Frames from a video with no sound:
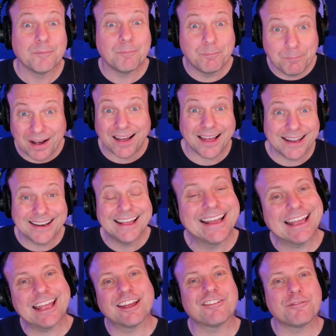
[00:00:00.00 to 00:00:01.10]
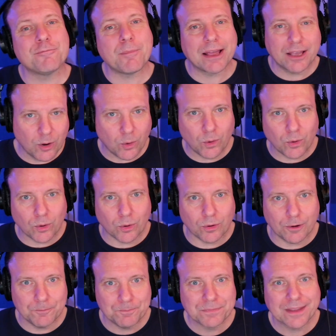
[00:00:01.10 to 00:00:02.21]
But if my
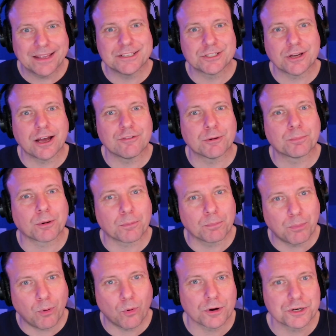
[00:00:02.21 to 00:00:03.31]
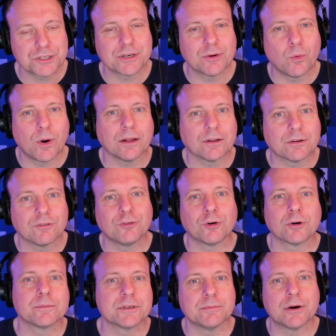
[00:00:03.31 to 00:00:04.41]
goal is to have a proportionate, well
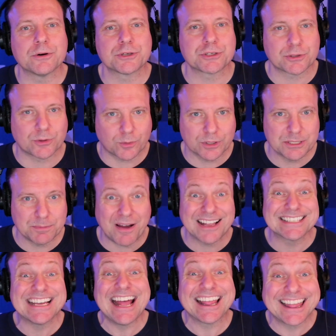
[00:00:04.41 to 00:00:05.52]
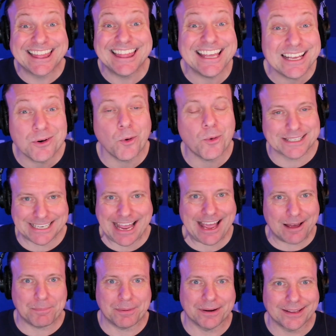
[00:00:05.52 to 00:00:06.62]
informed emotional response, then what is
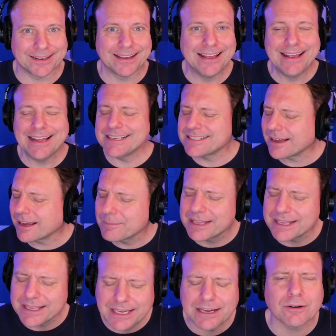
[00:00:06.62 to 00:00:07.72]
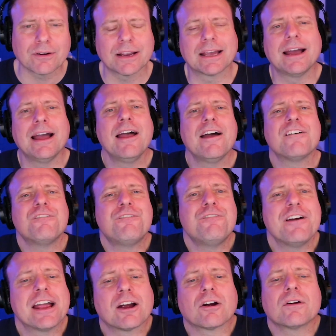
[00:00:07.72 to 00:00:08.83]
happening is I'm hearing
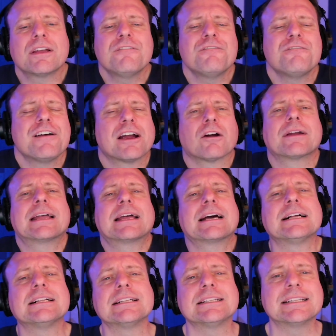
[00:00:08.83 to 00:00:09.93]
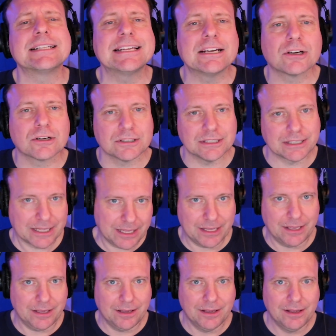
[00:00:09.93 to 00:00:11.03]
very, very
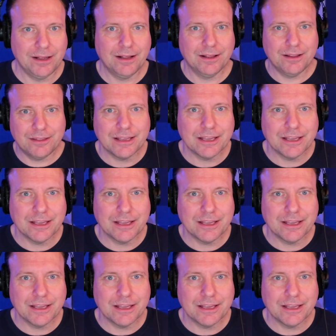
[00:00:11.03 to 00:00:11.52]
clearly the